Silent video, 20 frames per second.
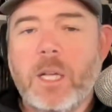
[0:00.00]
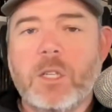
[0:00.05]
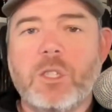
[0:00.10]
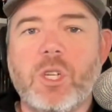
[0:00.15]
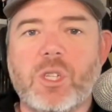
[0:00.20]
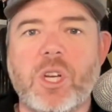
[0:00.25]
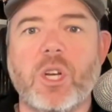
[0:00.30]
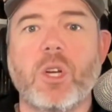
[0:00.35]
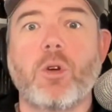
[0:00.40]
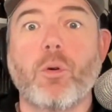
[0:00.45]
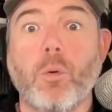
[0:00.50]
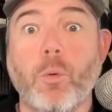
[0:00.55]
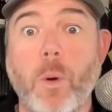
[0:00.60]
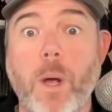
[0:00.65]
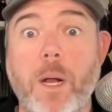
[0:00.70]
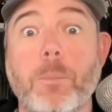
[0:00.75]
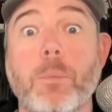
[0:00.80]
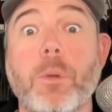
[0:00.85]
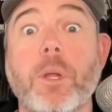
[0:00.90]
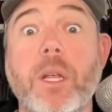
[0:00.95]
just
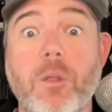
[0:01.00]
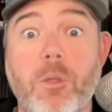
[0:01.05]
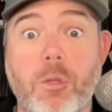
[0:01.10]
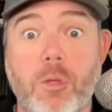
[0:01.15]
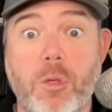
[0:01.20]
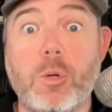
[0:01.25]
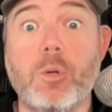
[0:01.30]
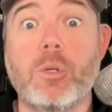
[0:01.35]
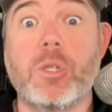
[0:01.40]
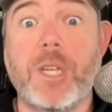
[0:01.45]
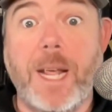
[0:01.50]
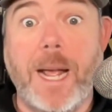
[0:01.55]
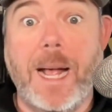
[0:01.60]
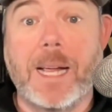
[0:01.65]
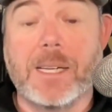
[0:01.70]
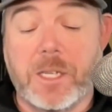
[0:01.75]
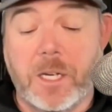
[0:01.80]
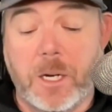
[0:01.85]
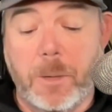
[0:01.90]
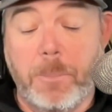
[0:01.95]
incredibly
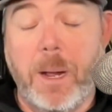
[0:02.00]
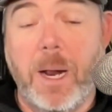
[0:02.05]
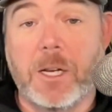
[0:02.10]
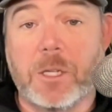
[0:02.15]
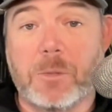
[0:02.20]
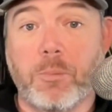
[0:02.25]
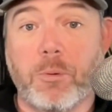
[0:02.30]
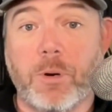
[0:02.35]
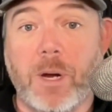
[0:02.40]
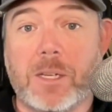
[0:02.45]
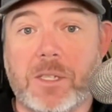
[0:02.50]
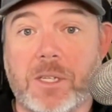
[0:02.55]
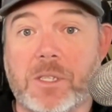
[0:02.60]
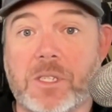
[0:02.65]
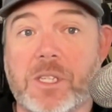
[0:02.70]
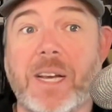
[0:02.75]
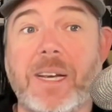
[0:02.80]
enthusiastic about his presence.